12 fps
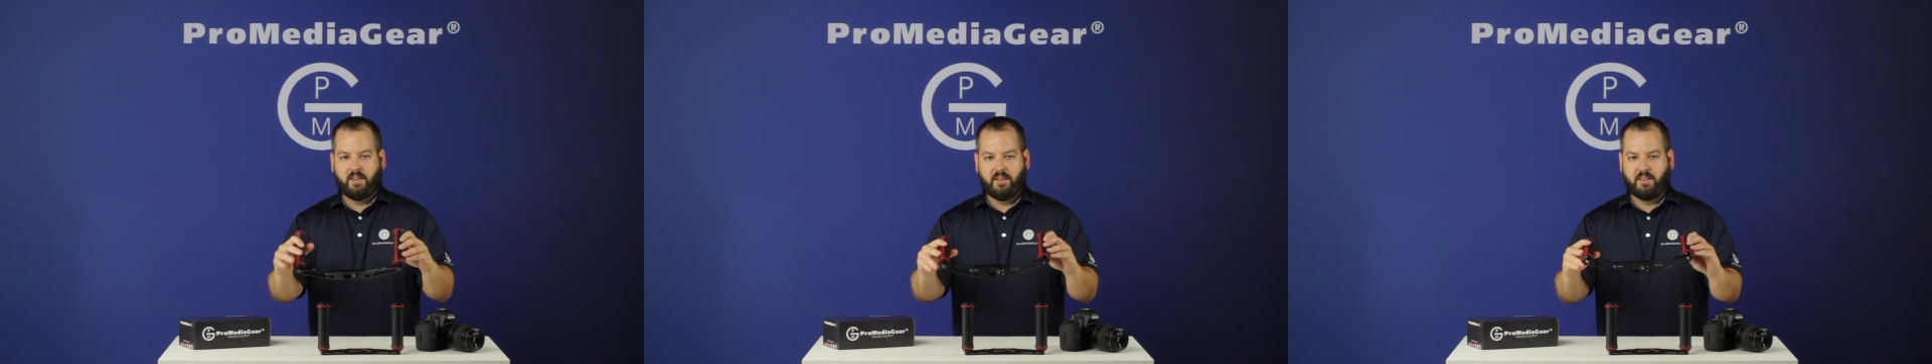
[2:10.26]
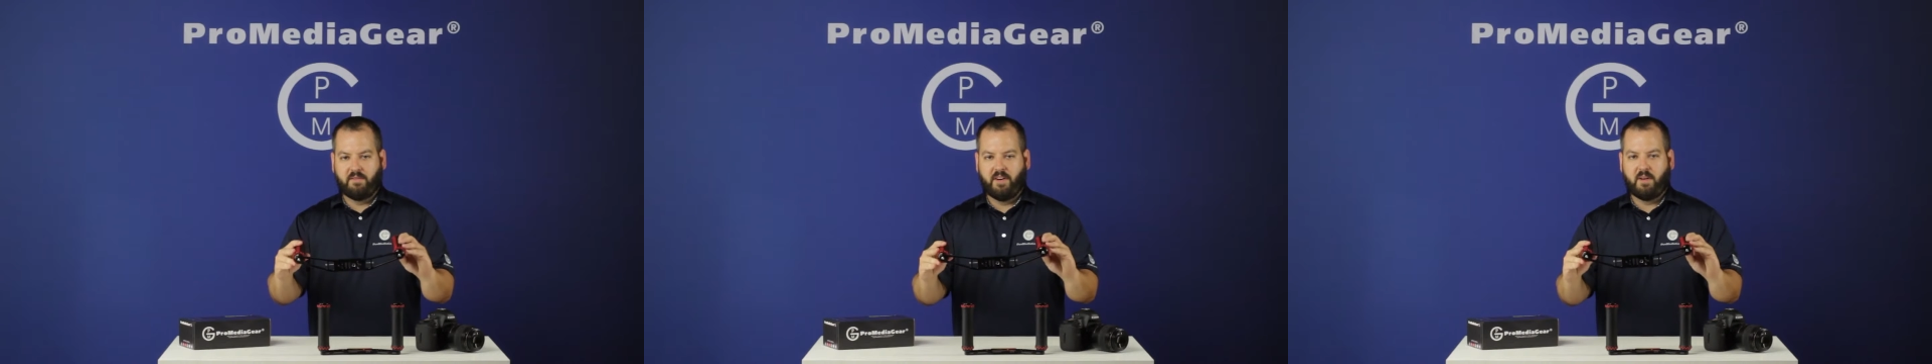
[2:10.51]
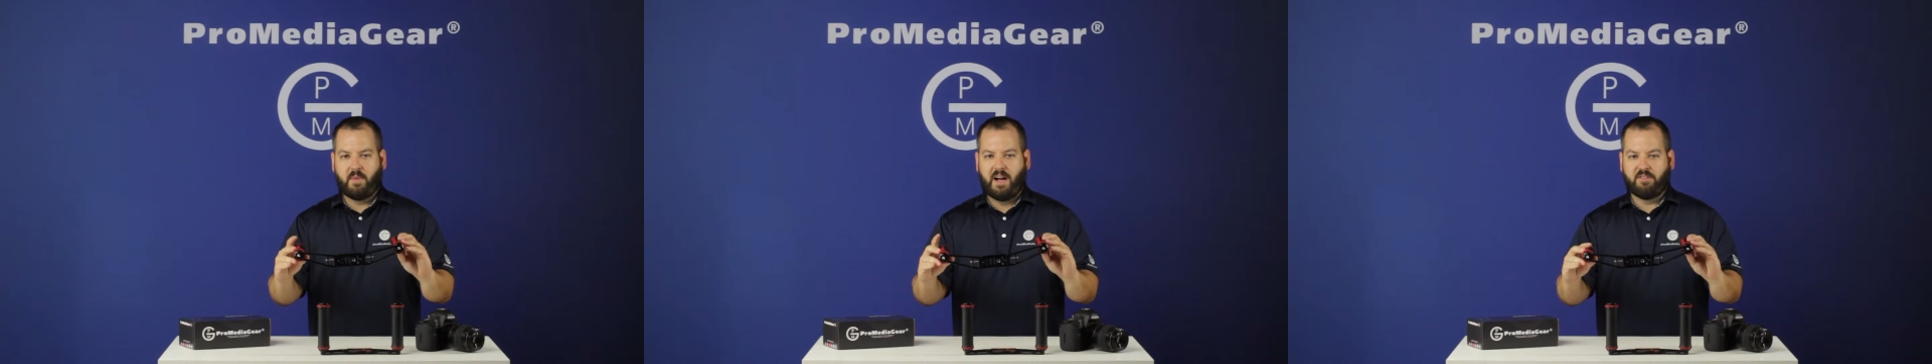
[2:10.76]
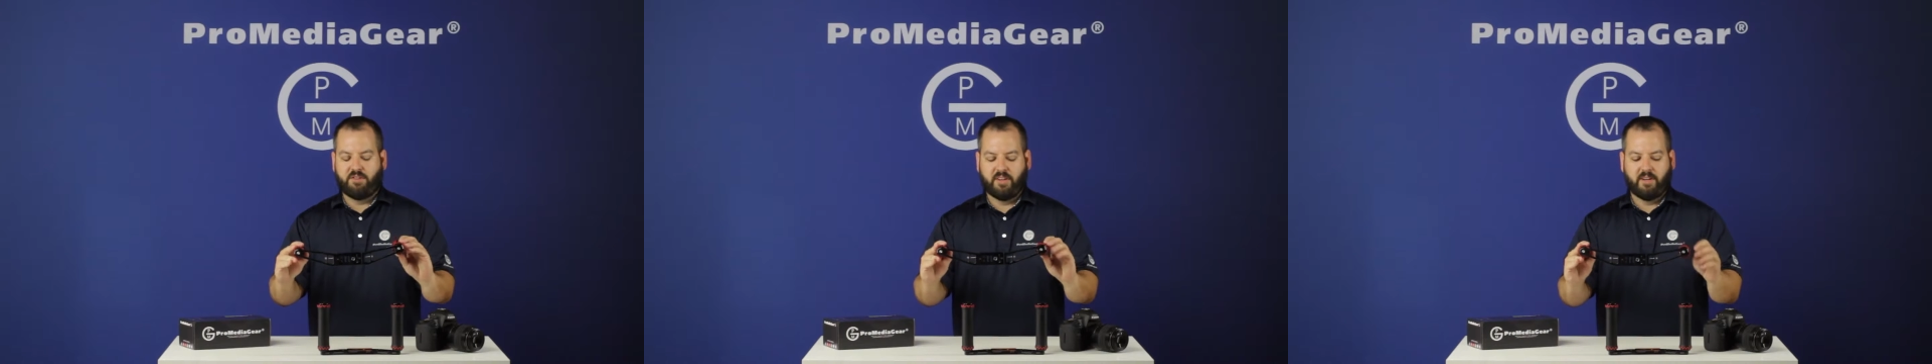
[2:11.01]
It's very
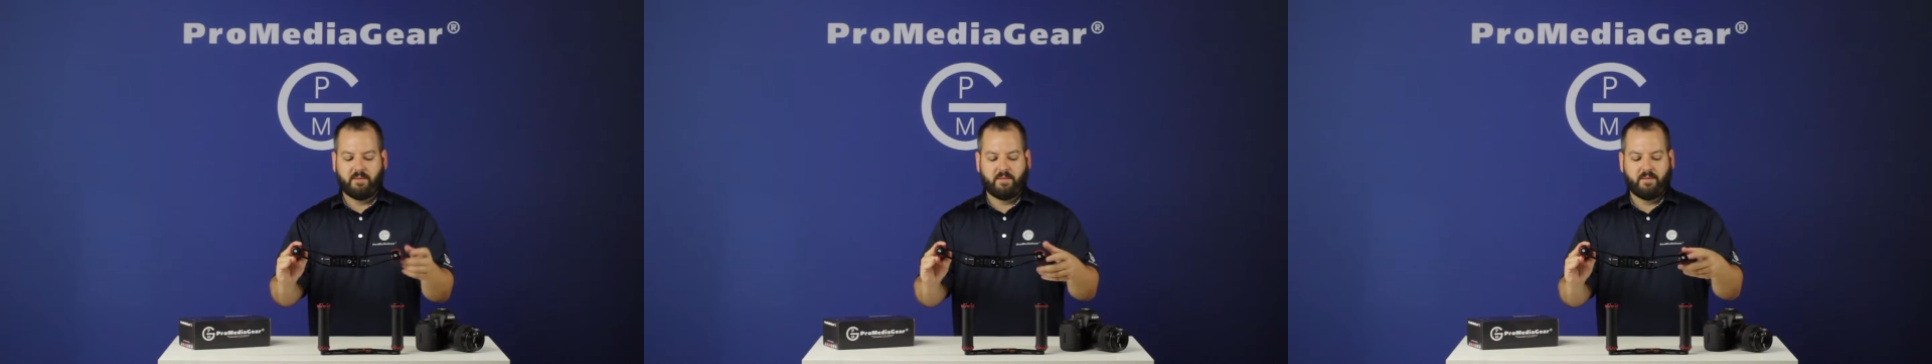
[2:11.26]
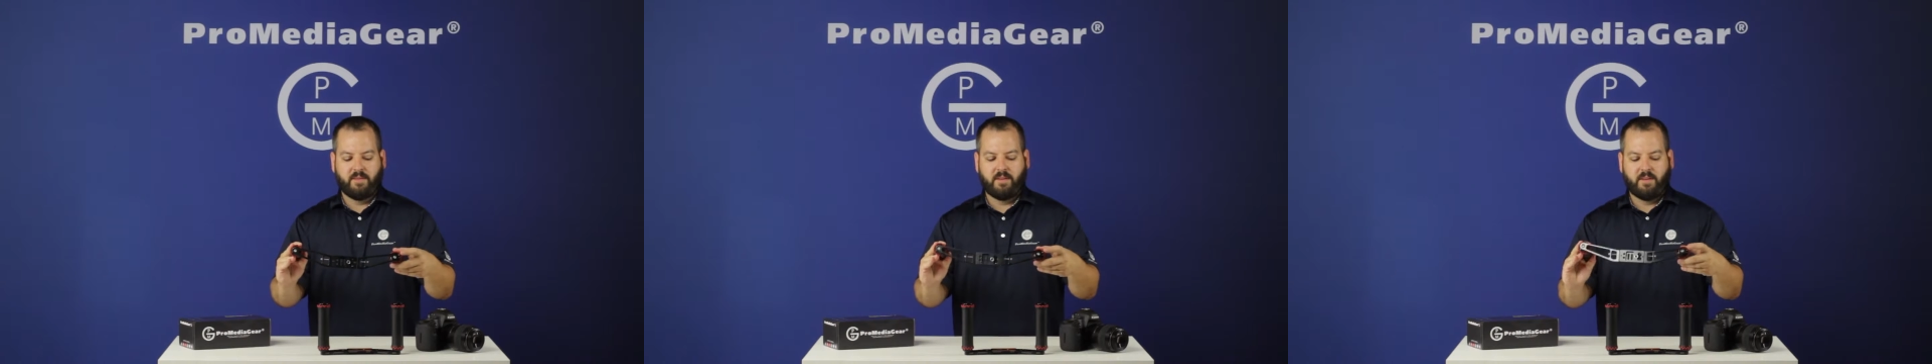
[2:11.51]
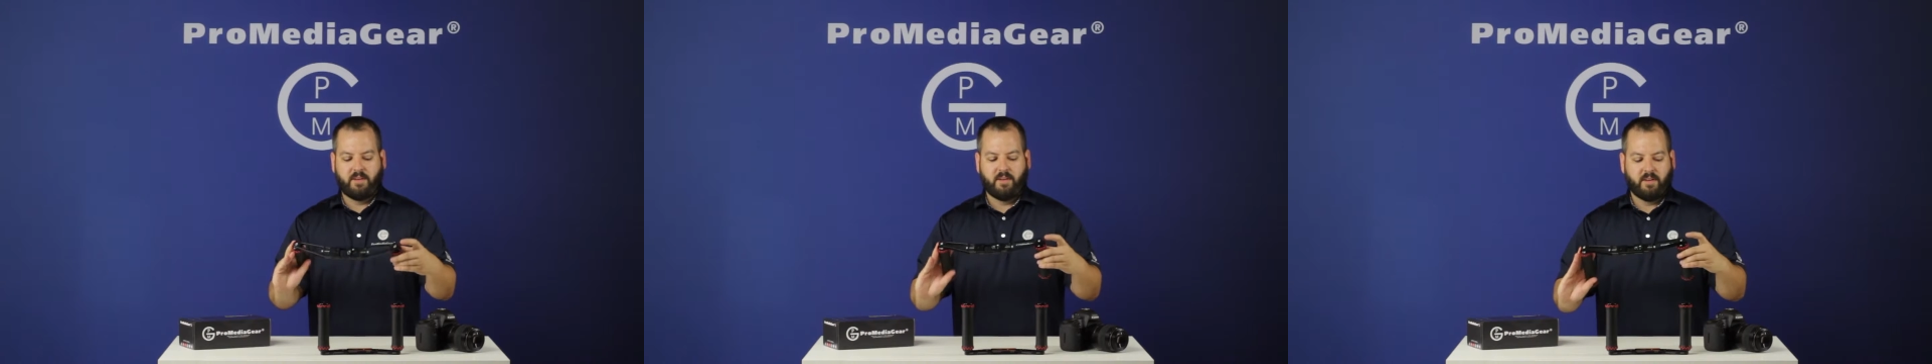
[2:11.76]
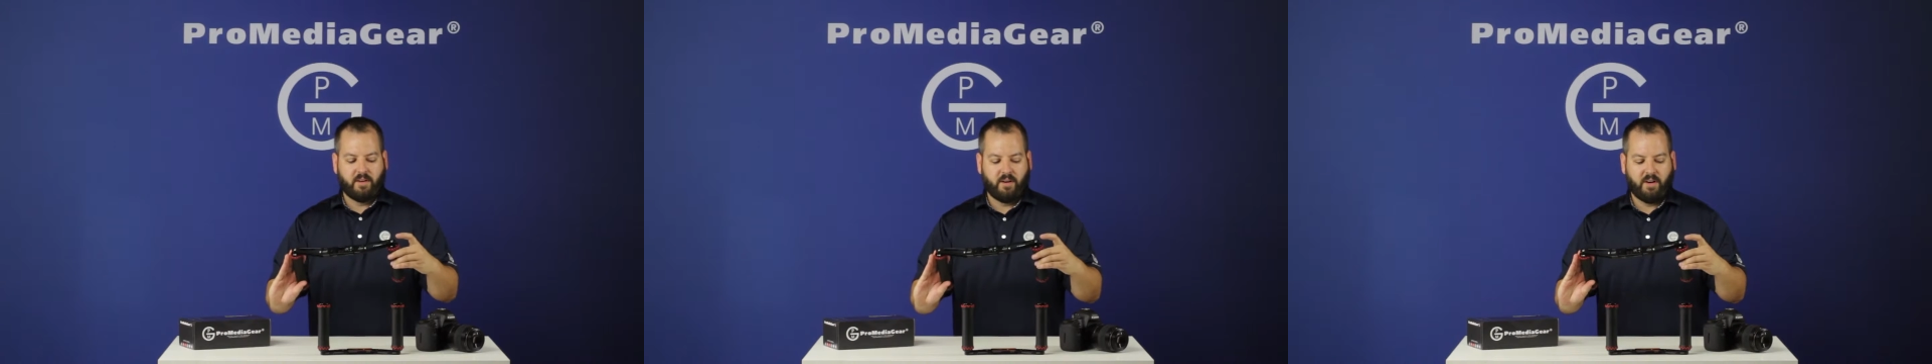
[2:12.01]
modular.
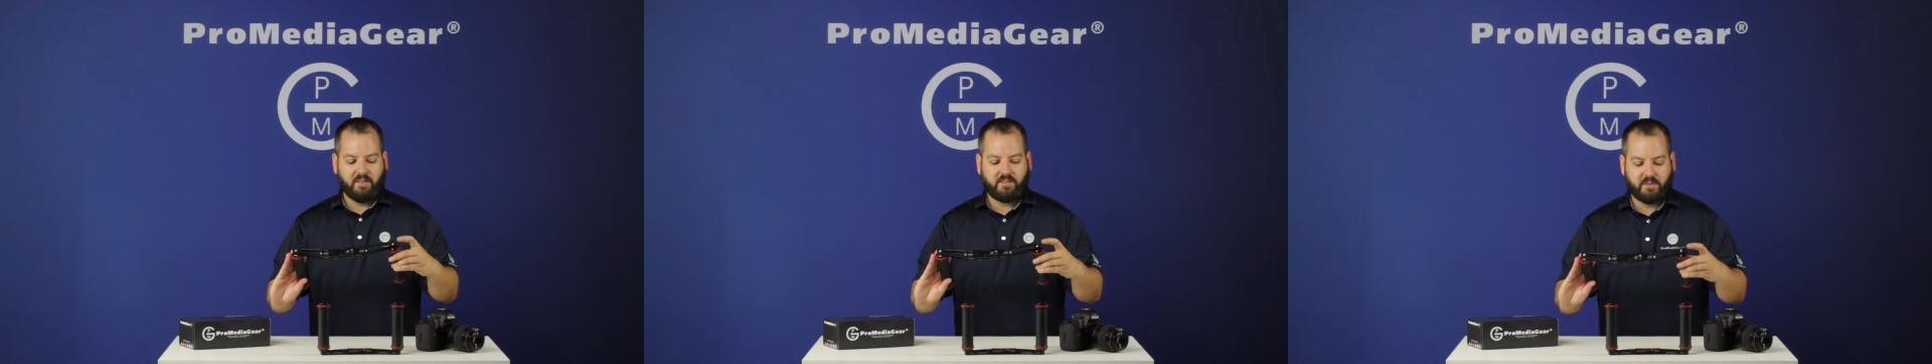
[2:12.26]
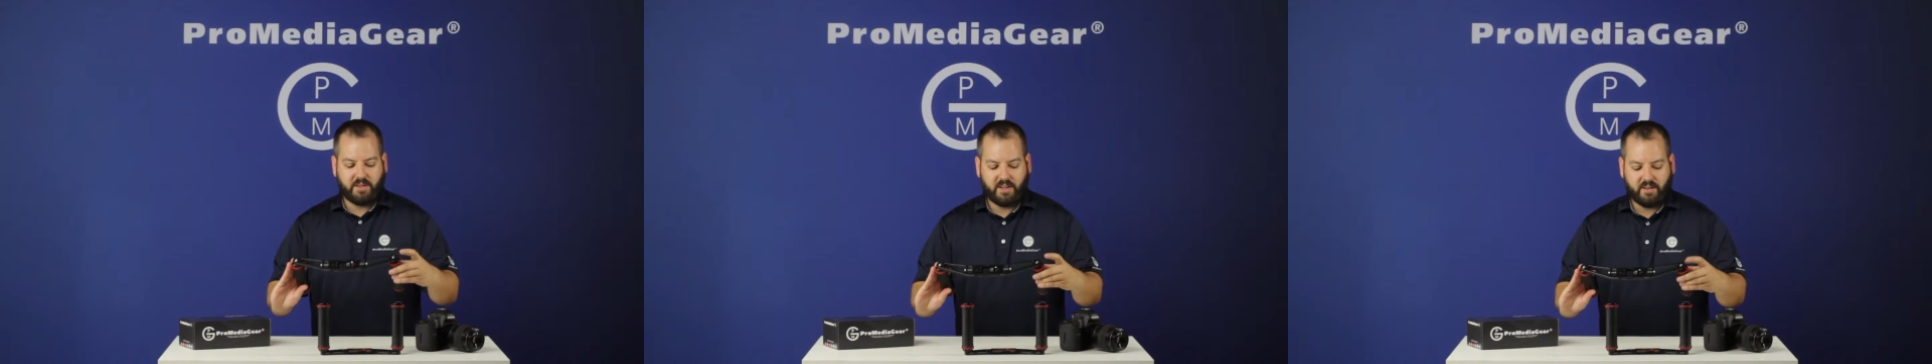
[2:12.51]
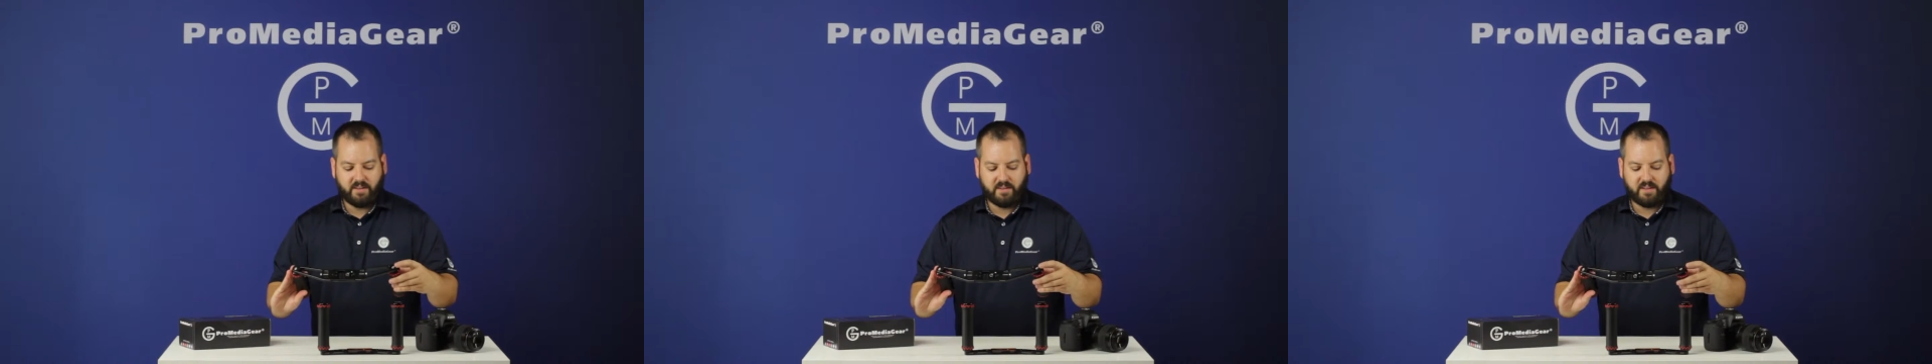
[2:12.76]
Also here,